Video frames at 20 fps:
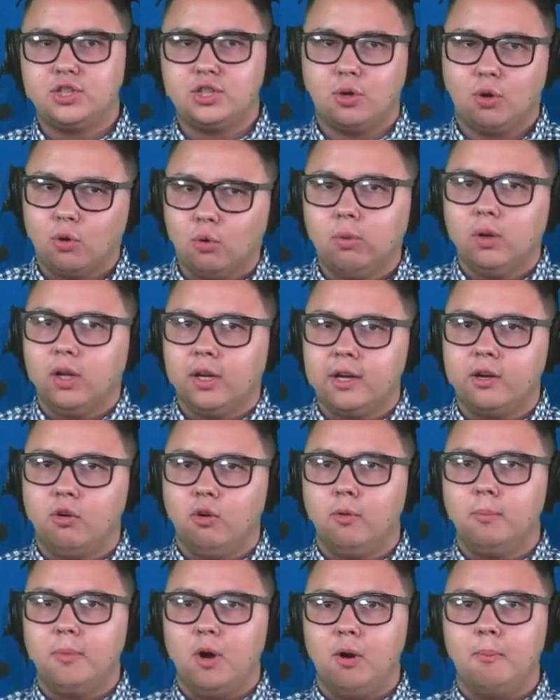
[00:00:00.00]
So a really
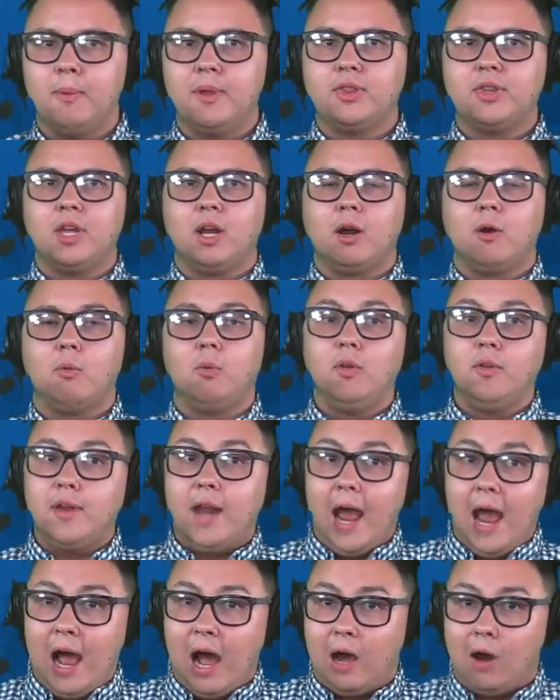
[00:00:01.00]
cool moment there. Well,
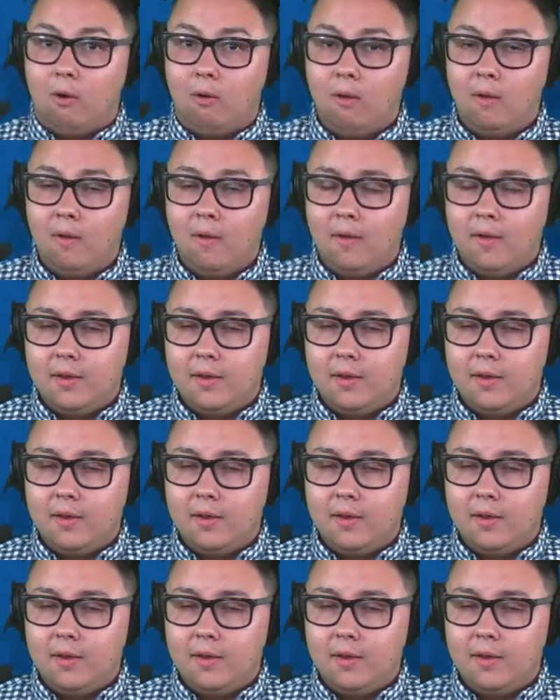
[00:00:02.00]
now